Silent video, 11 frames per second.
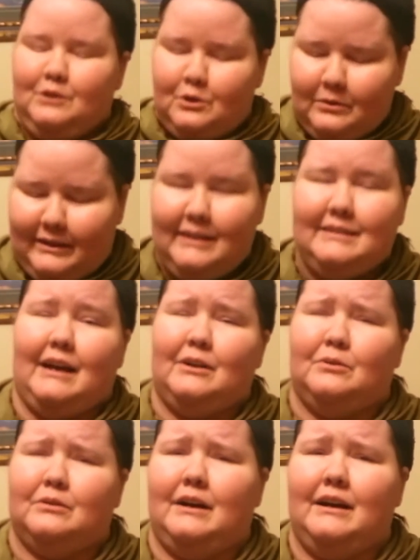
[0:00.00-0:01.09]
Doing things out
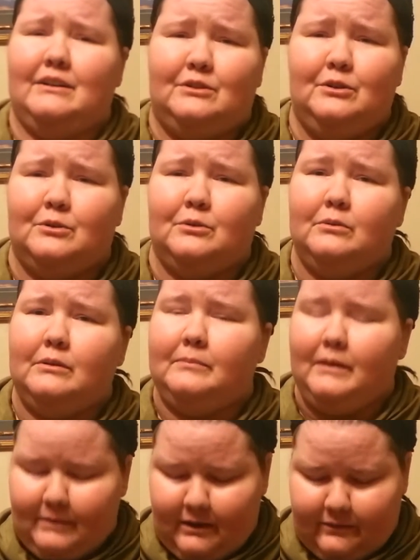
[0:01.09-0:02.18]
of order as usual. It wouldn't
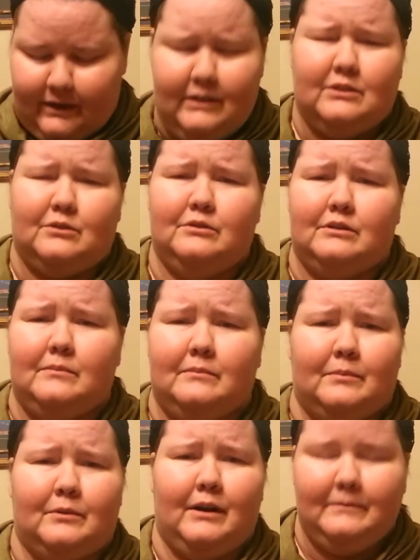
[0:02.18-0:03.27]
be me if I didn't screw something
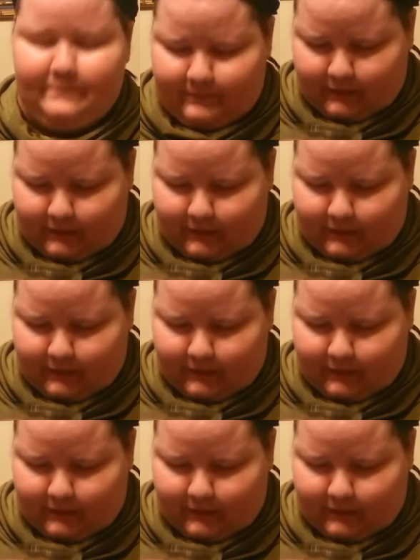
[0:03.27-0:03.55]
up, right?